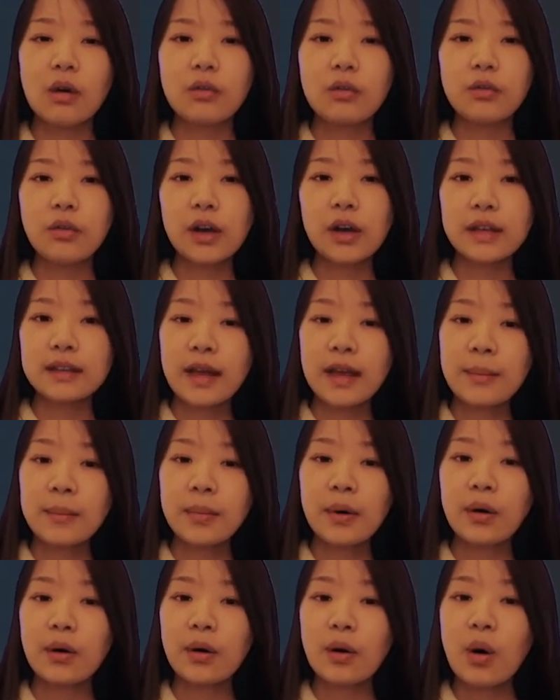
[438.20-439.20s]
For
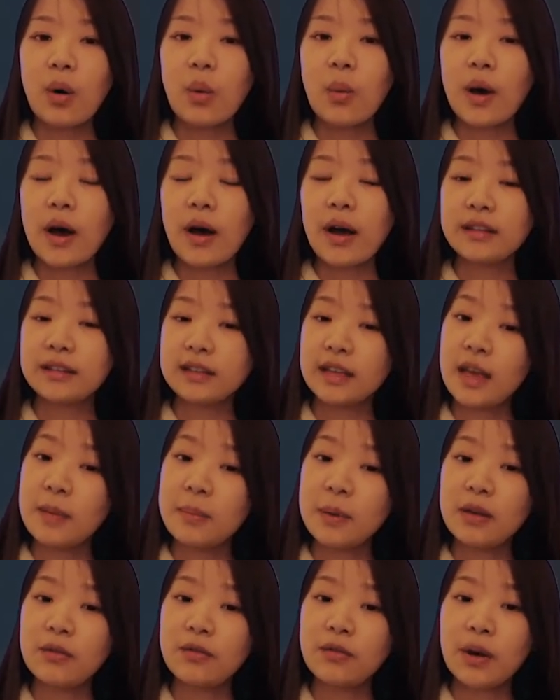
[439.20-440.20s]
example, while
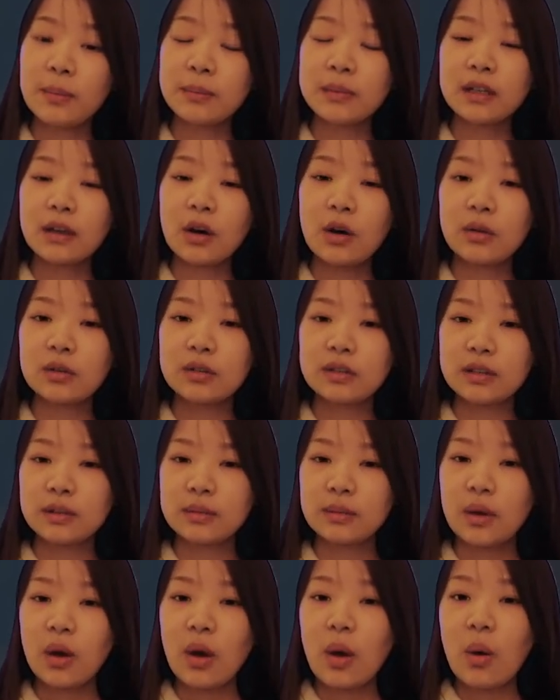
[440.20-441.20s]
escaping from the ghost,
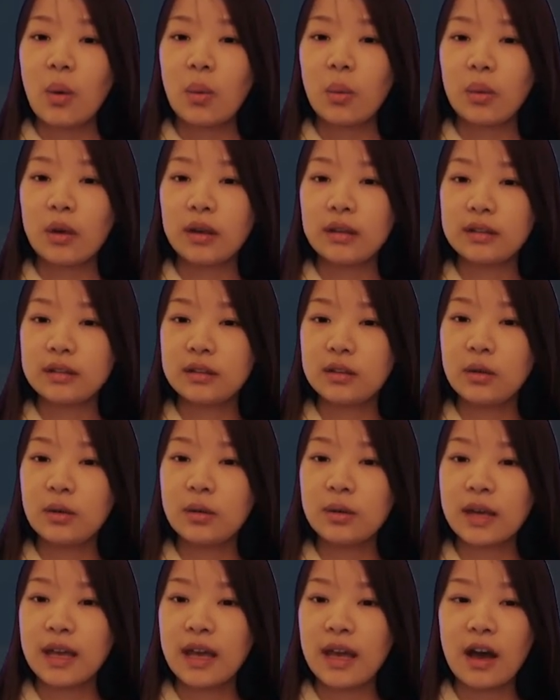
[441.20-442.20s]
we
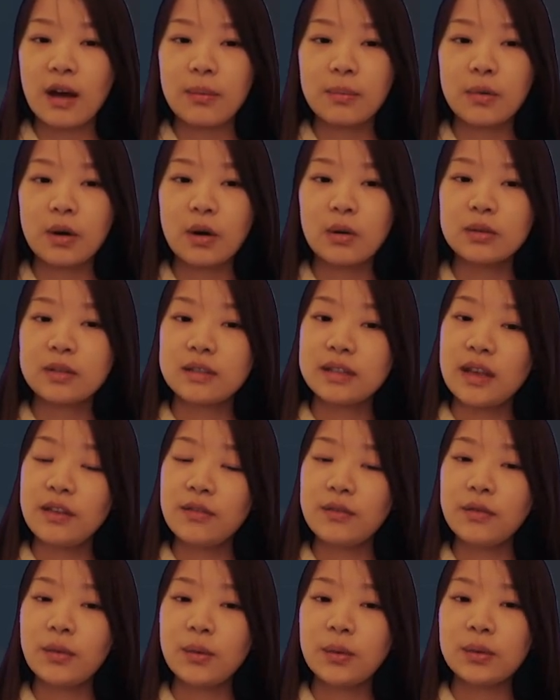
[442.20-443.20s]
still can approach
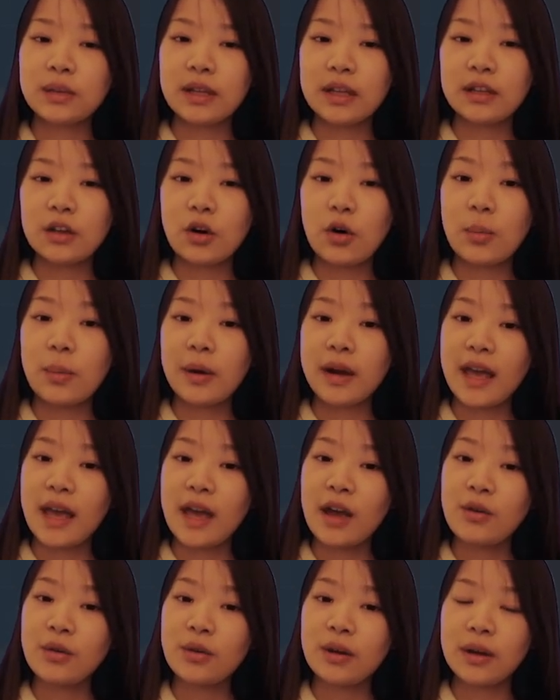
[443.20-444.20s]
safe food in the open
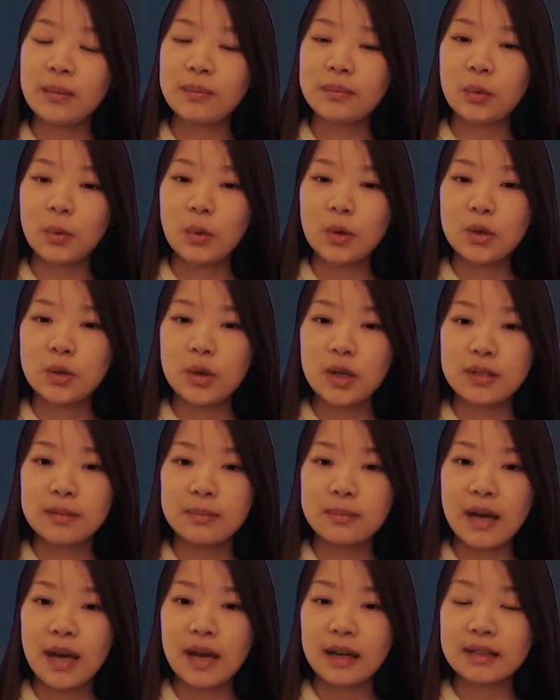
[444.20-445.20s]
area, which is
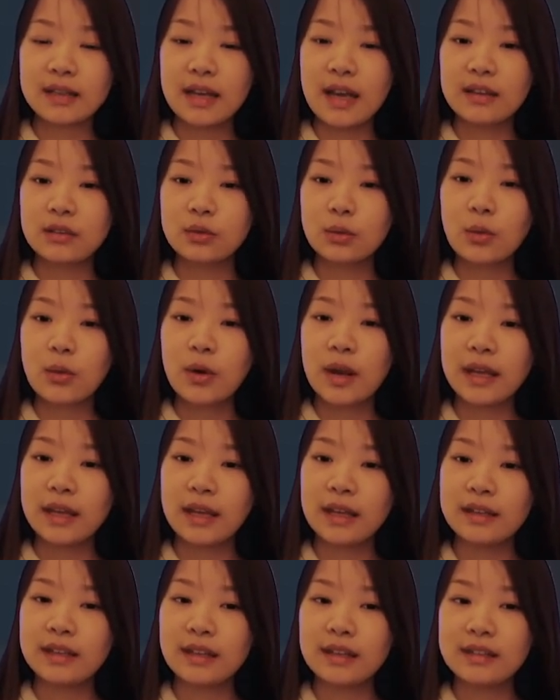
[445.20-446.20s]
marked as green
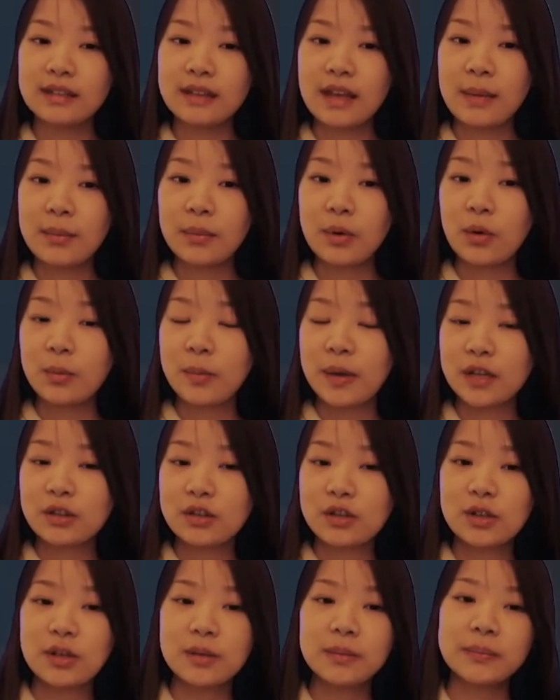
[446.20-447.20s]
in this sample
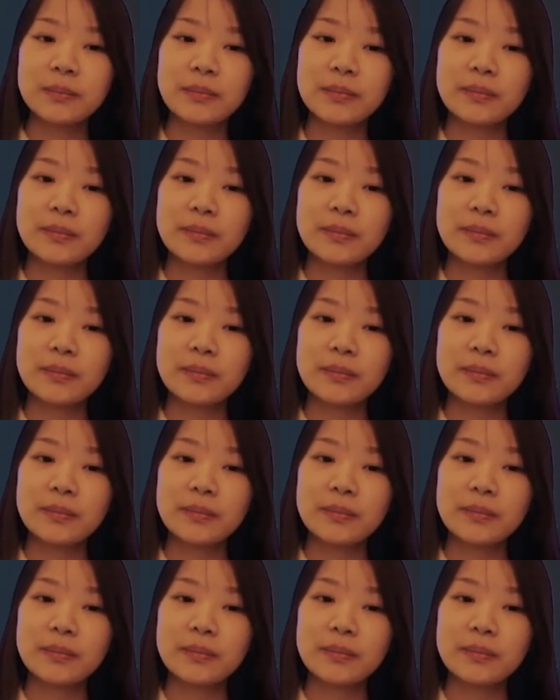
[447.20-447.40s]
picture.